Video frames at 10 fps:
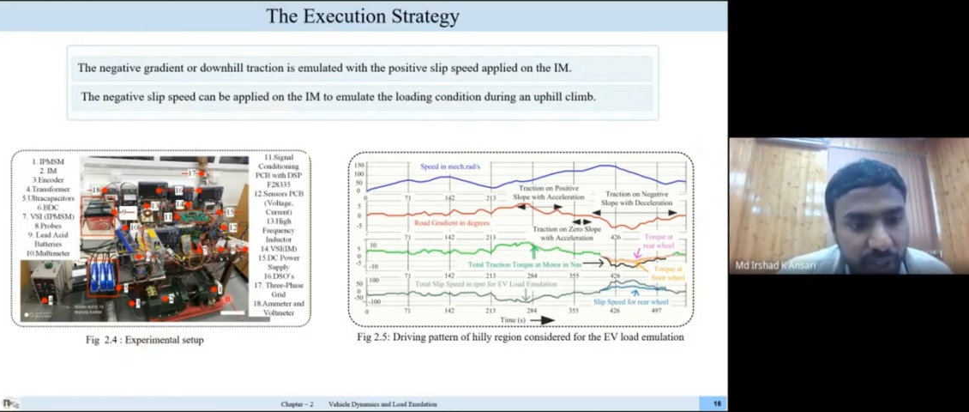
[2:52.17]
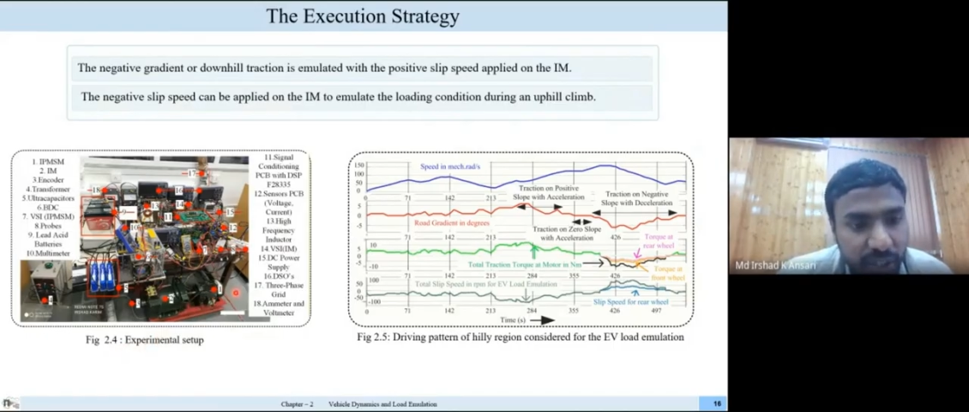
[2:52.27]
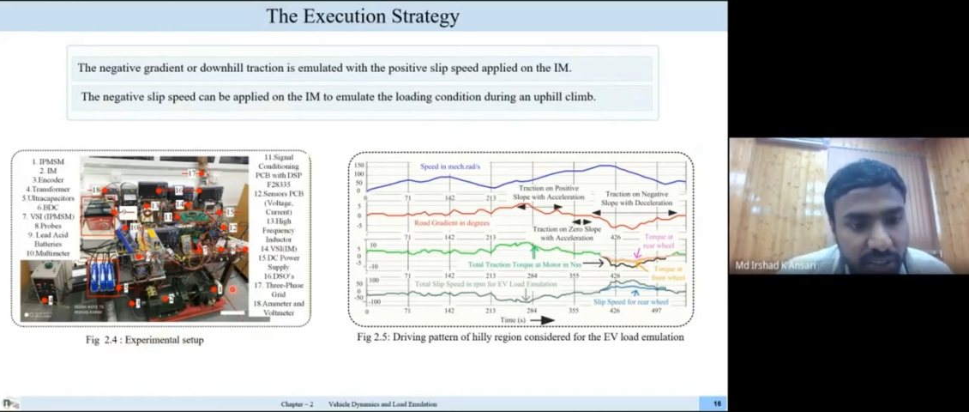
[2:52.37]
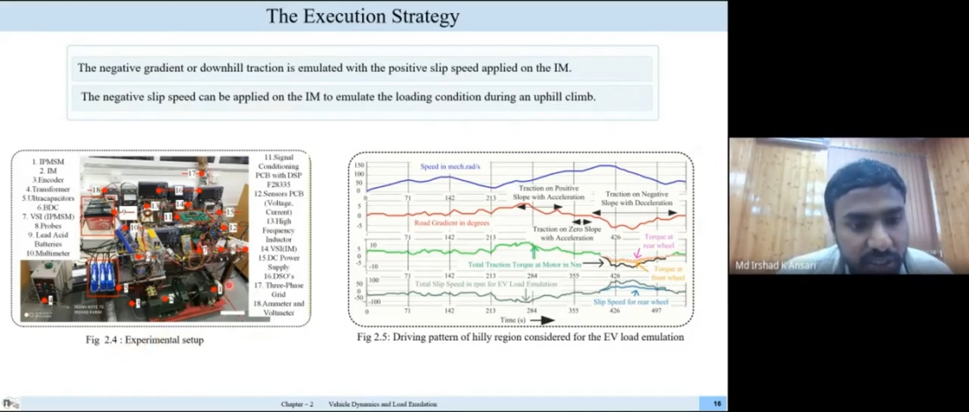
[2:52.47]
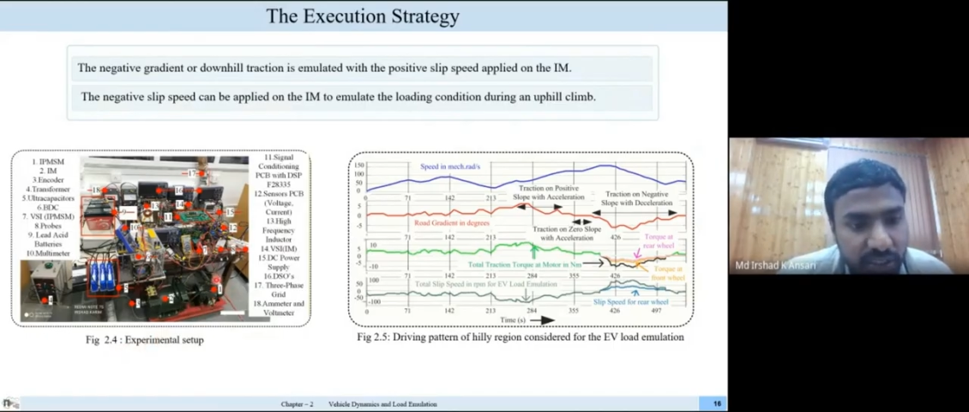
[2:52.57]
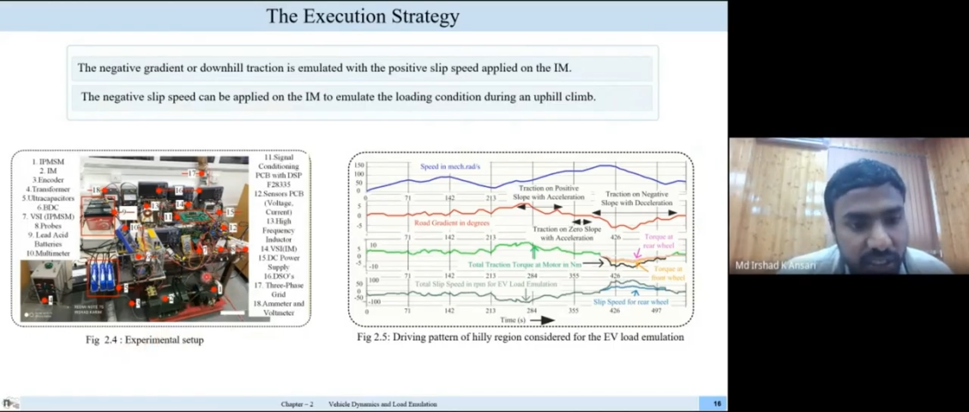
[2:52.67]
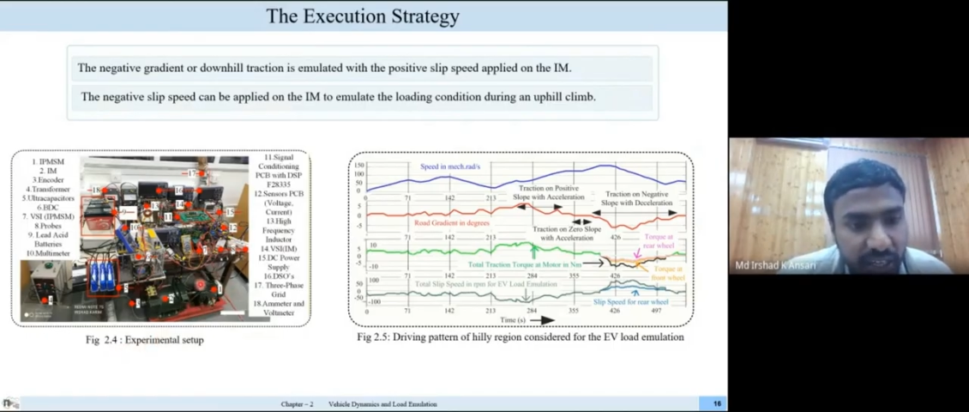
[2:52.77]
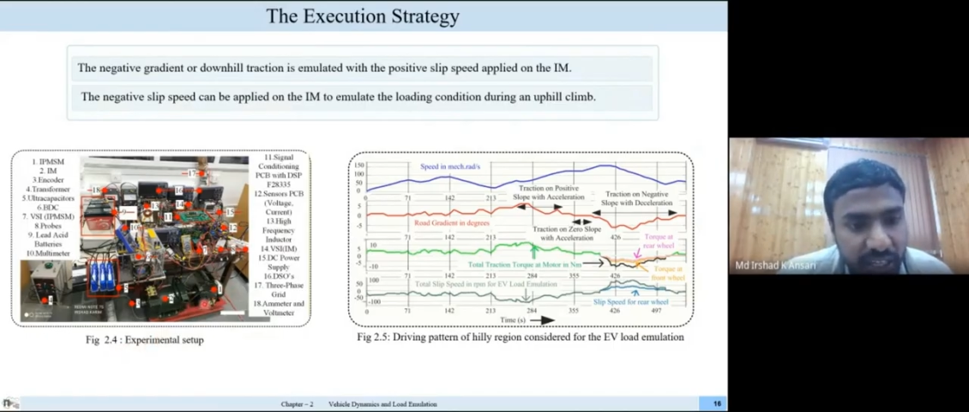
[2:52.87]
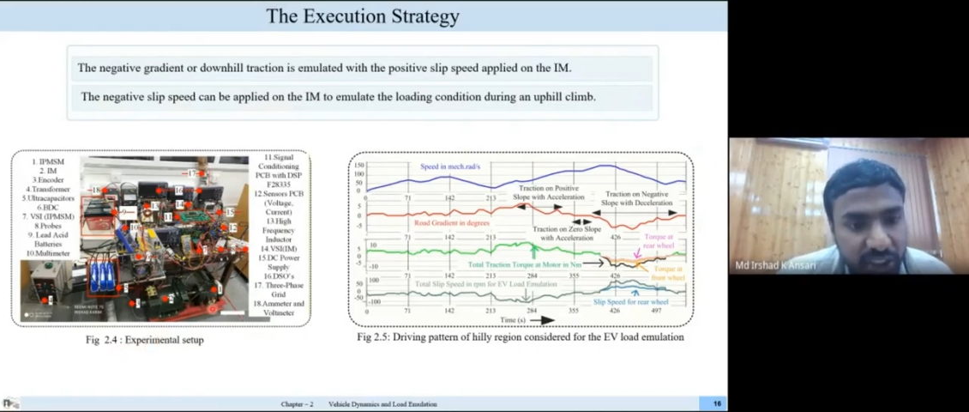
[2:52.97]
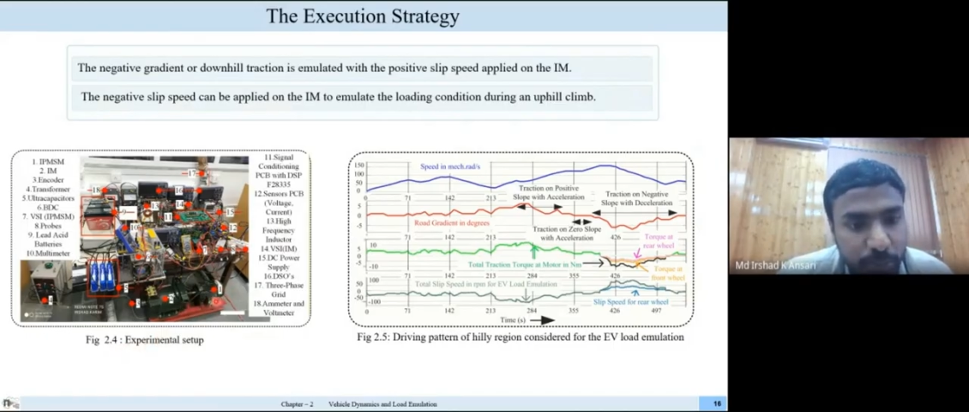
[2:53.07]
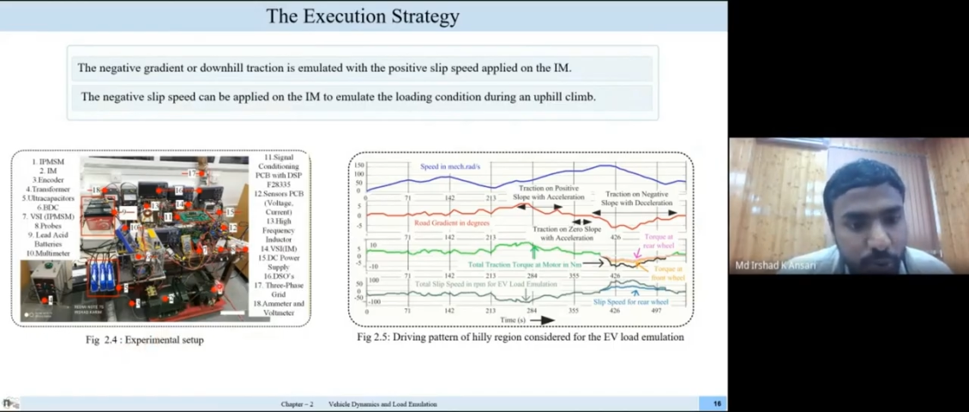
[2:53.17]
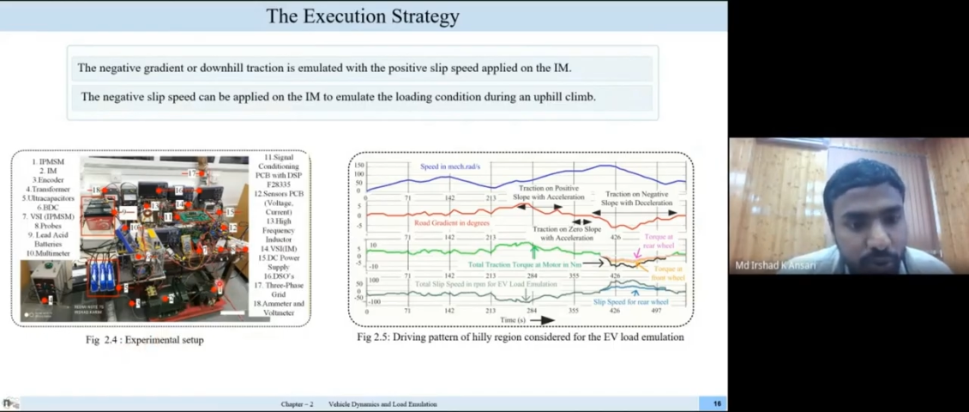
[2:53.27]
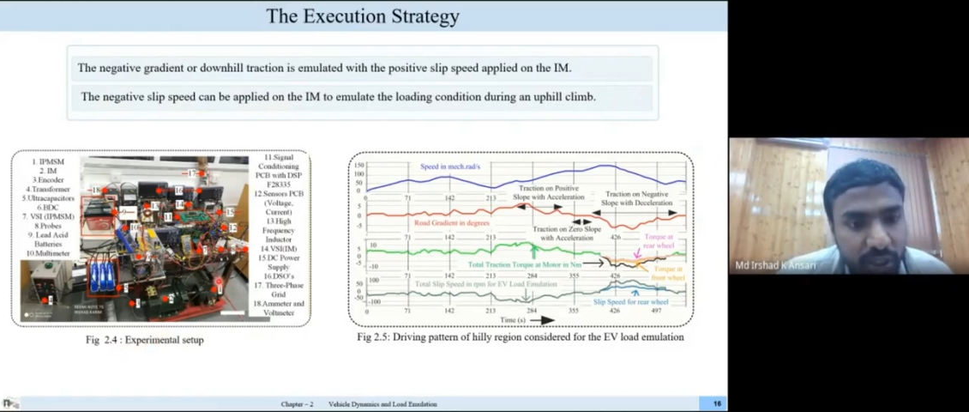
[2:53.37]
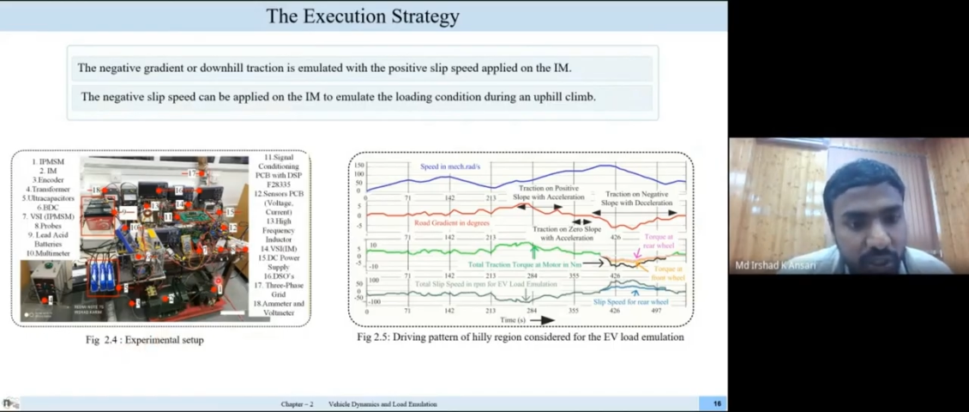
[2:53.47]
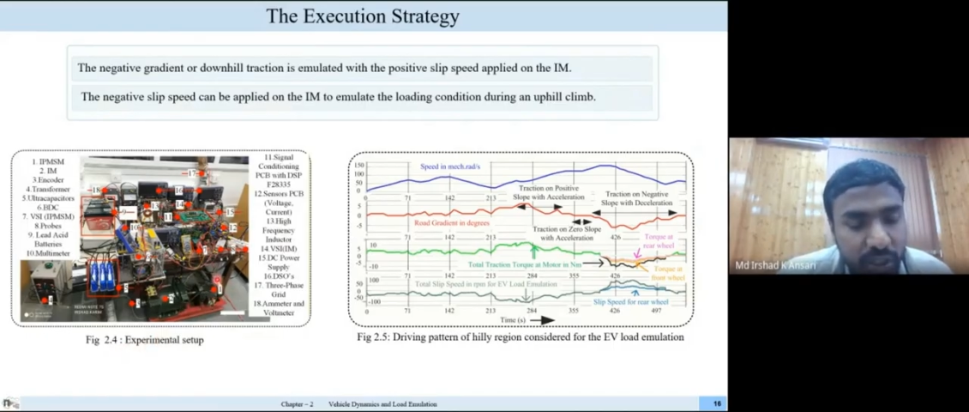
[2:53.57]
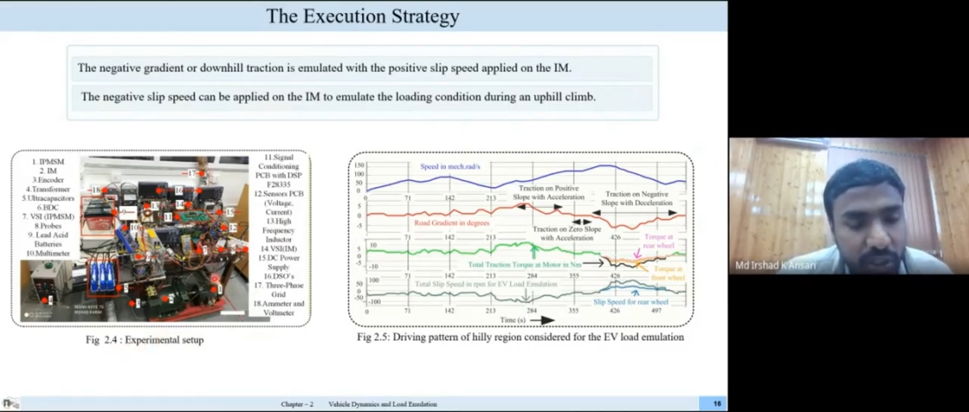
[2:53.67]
where this is the traction motor.